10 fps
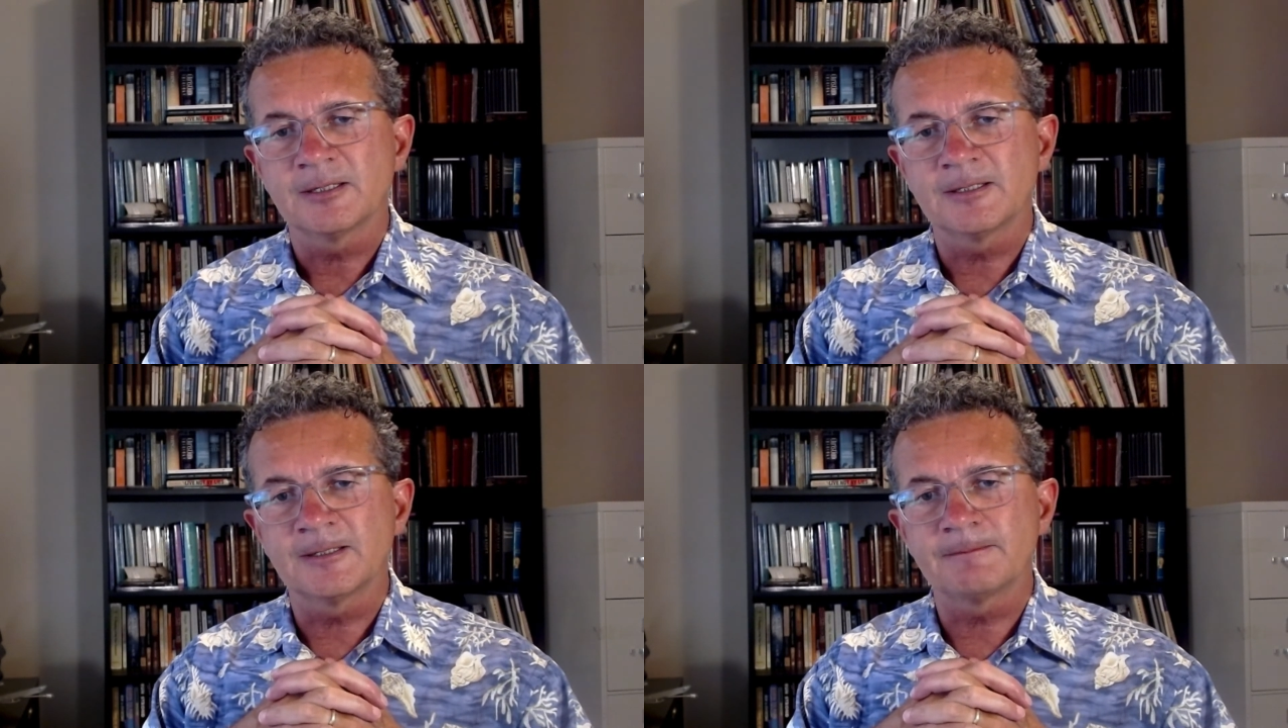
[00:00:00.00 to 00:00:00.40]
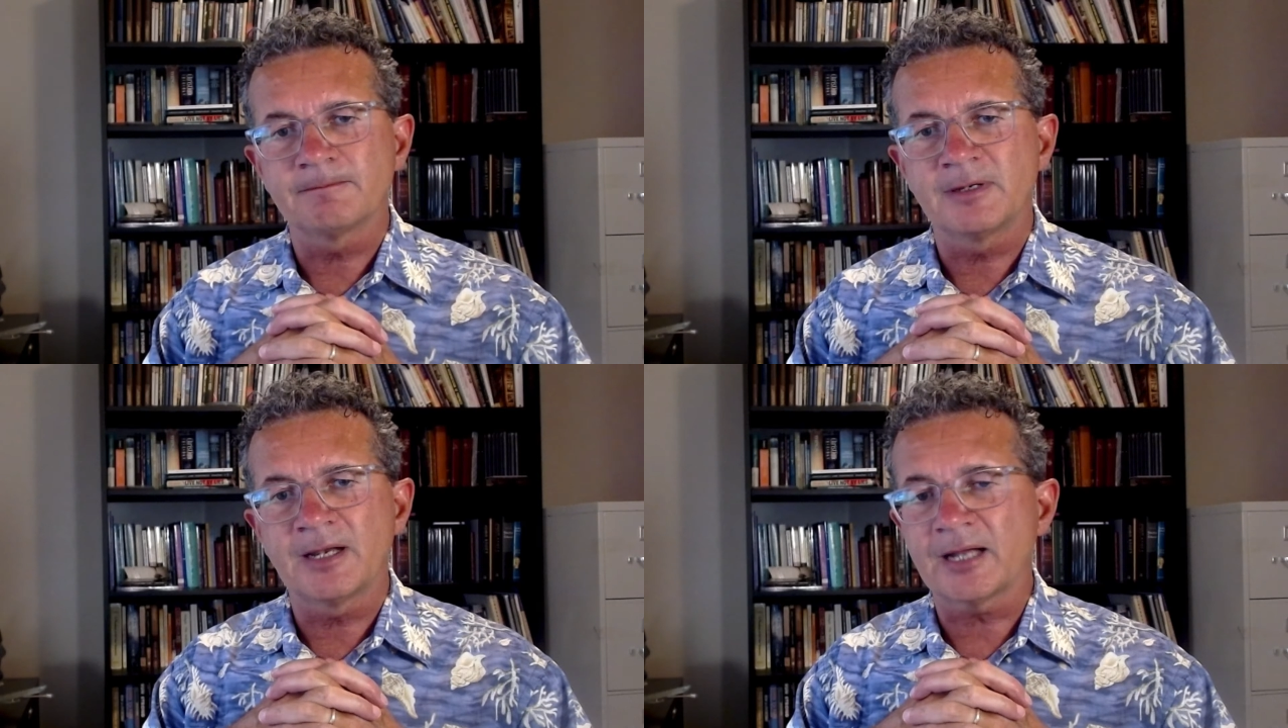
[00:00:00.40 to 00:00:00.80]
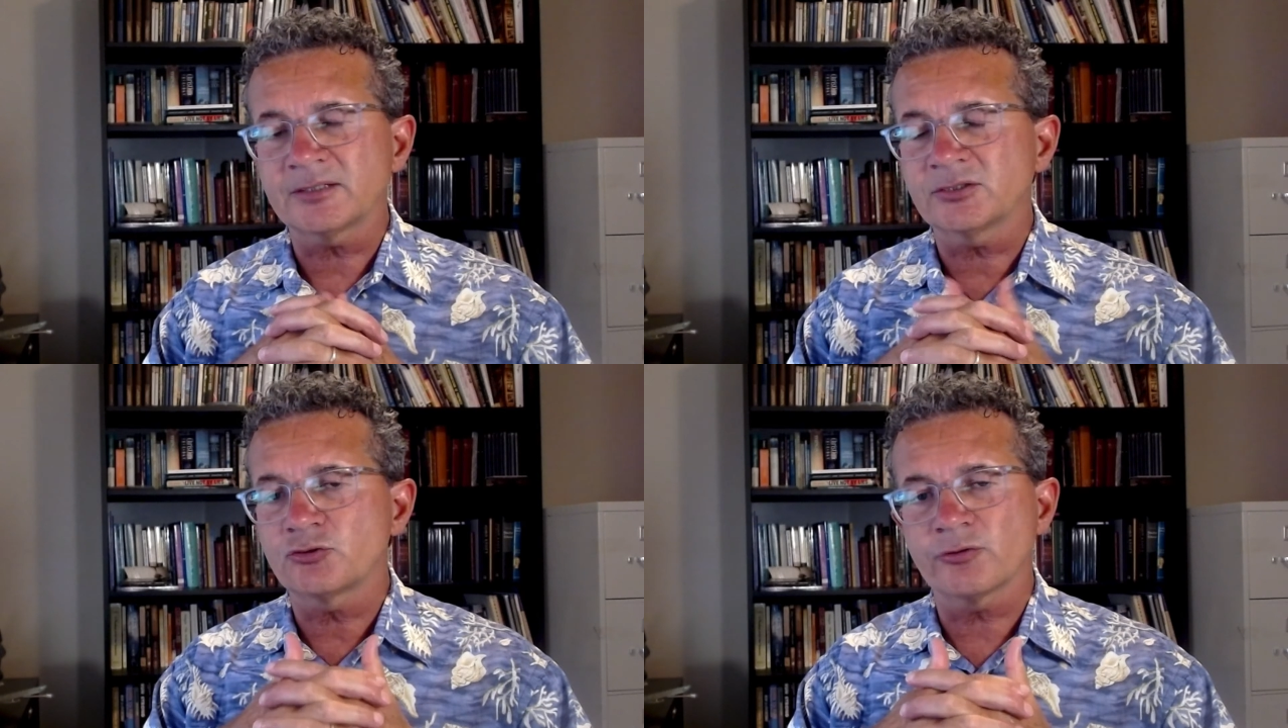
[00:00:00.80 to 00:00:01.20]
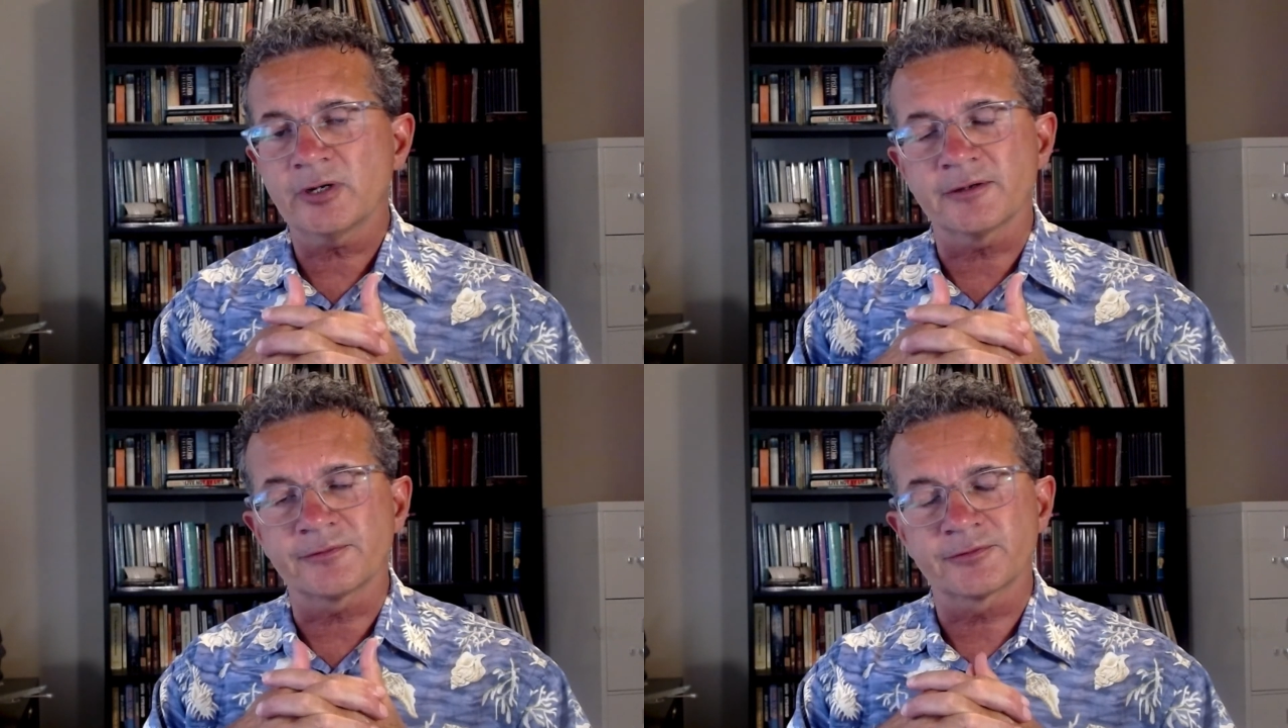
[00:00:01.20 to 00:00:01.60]
not to
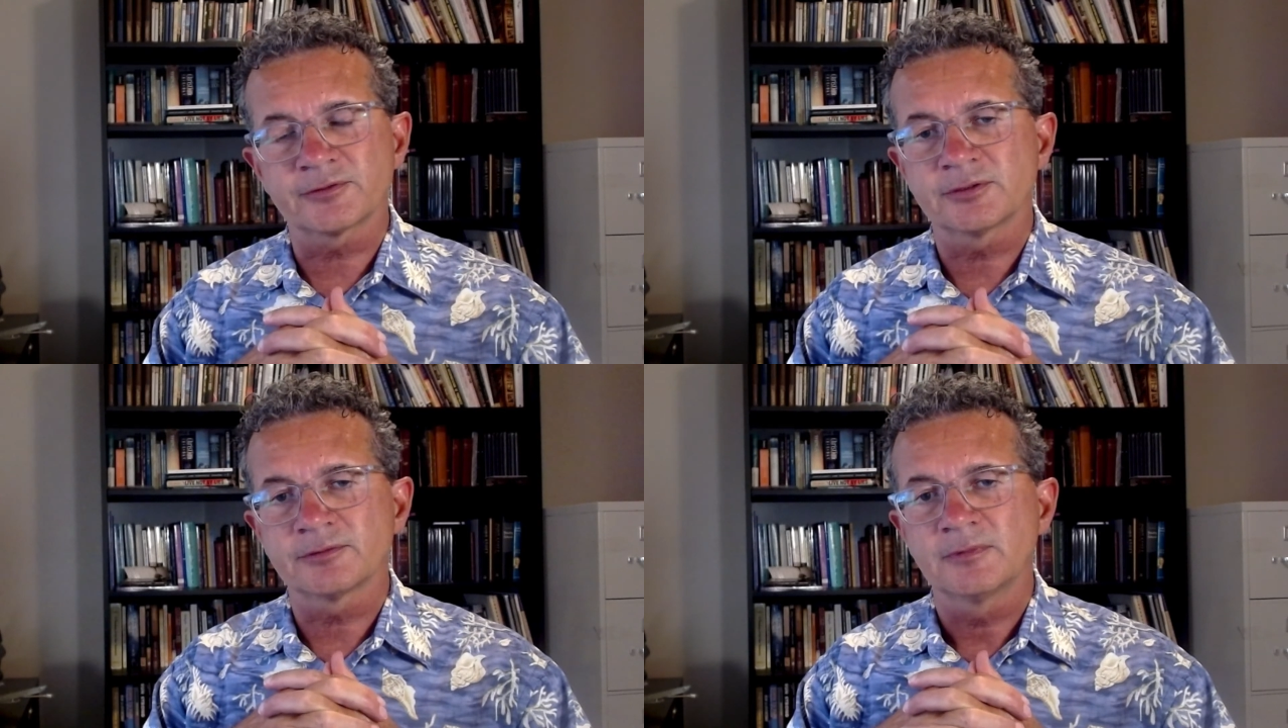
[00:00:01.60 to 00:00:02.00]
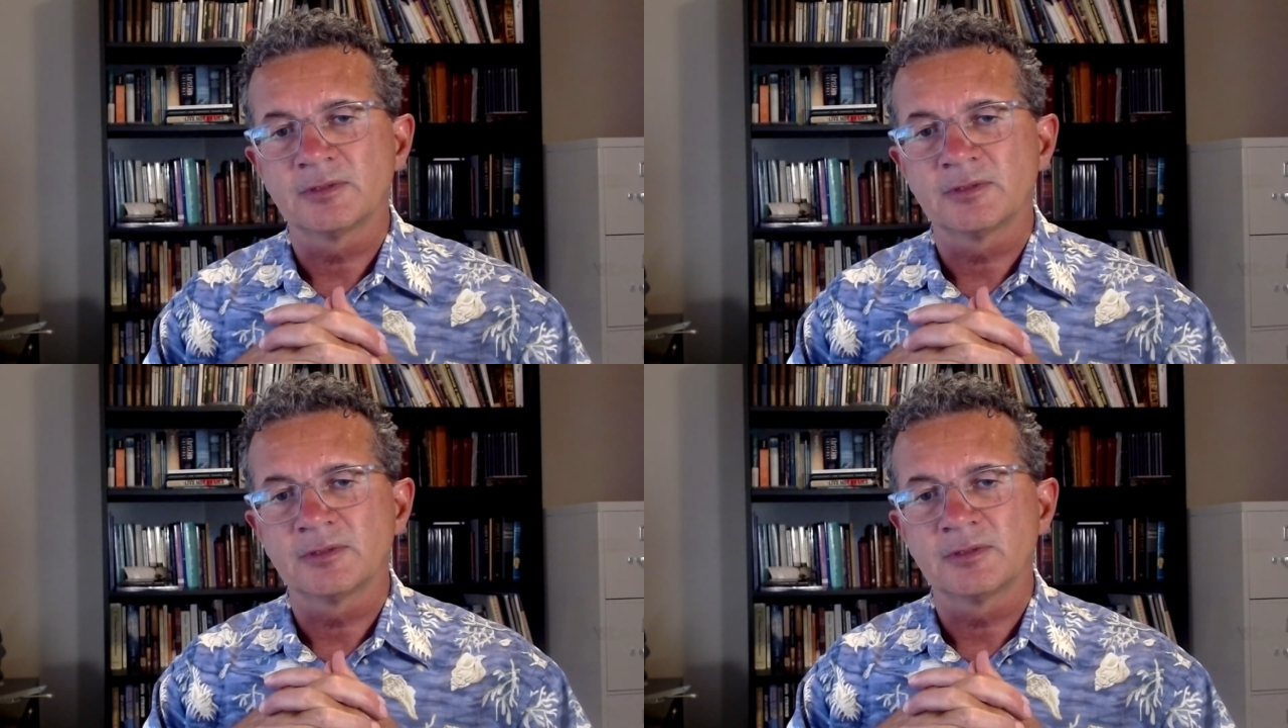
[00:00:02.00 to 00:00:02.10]
drift,